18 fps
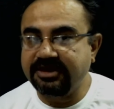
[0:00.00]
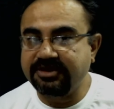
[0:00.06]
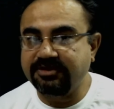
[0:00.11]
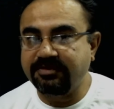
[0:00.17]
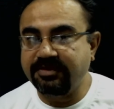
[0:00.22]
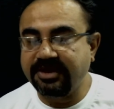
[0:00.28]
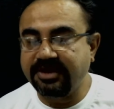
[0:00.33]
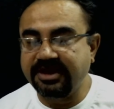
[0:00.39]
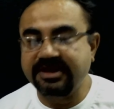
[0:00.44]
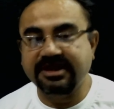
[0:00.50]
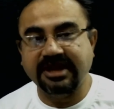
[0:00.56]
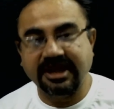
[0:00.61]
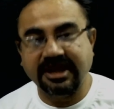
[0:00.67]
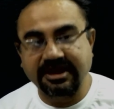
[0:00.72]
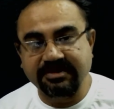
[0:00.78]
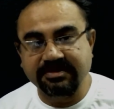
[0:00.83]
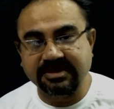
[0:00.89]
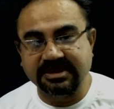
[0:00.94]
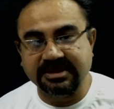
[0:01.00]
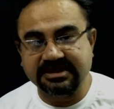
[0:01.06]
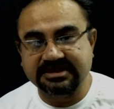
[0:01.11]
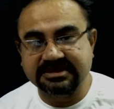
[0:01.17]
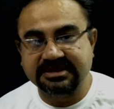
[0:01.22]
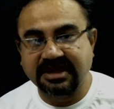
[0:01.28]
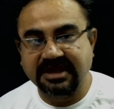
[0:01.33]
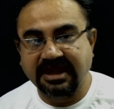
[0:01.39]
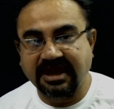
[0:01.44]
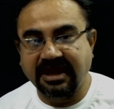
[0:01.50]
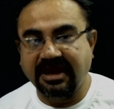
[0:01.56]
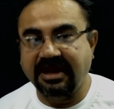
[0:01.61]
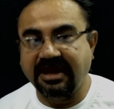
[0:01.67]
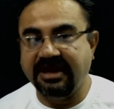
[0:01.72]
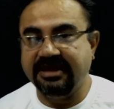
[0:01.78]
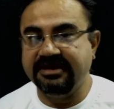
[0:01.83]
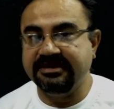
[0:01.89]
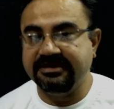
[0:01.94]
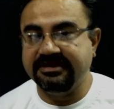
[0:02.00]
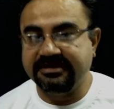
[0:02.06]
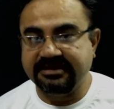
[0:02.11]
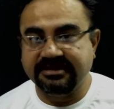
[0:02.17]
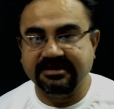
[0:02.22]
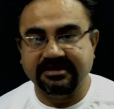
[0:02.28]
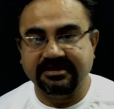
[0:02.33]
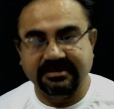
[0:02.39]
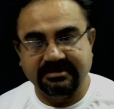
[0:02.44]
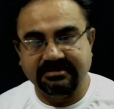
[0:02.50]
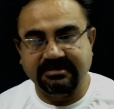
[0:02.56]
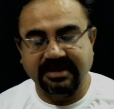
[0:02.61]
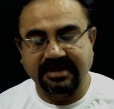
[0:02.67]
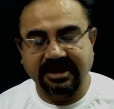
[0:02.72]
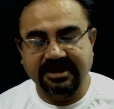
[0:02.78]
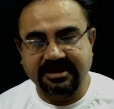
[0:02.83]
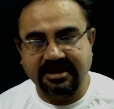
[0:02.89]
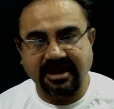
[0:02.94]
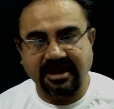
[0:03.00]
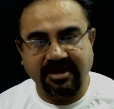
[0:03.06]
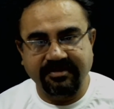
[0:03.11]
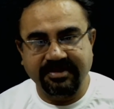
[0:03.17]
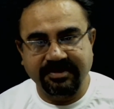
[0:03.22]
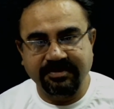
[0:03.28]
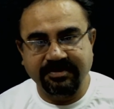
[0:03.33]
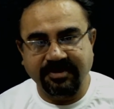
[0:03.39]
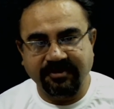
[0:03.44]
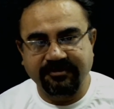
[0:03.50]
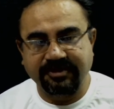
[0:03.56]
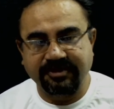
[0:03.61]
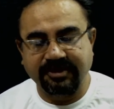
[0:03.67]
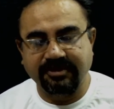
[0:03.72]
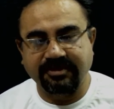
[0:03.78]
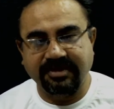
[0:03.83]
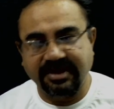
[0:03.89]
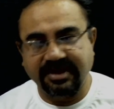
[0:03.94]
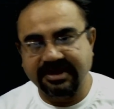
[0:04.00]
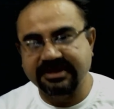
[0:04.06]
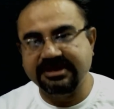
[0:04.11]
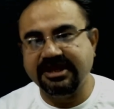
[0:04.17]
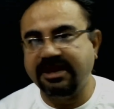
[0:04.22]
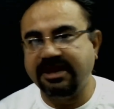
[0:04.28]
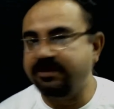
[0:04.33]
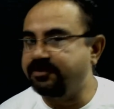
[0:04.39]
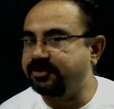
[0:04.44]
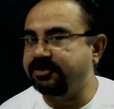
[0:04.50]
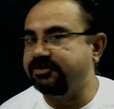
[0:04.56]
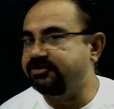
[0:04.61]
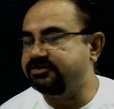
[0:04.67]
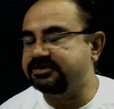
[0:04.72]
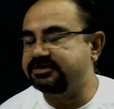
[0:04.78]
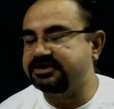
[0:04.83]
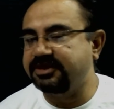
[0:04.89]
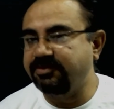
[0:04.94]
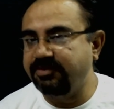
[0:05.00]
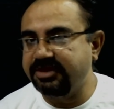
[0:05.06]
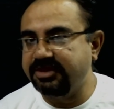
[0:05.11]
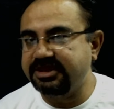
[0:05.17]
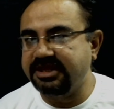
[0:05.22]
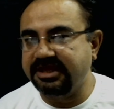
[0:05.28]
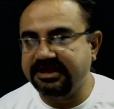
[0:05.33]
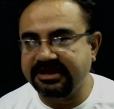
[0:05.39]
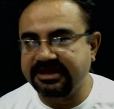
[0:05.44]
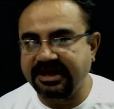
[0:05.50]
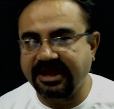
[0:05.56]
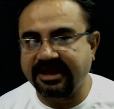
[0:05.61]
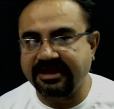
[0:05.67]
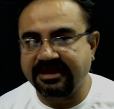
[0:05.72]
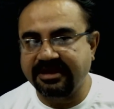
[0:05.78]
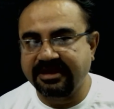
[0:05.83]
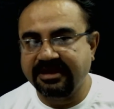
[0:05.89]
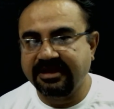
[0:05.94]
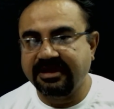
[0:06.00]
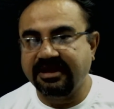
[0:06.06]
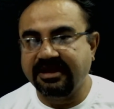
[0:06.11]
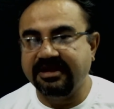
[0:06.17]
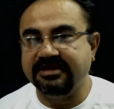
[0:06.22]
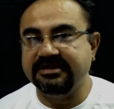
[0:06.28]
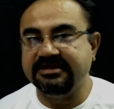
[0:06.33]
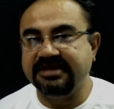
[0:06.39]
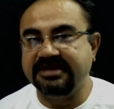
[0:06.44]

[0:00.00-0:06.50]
ruminant animals and like cow and buffalo, and they are producing methane there, and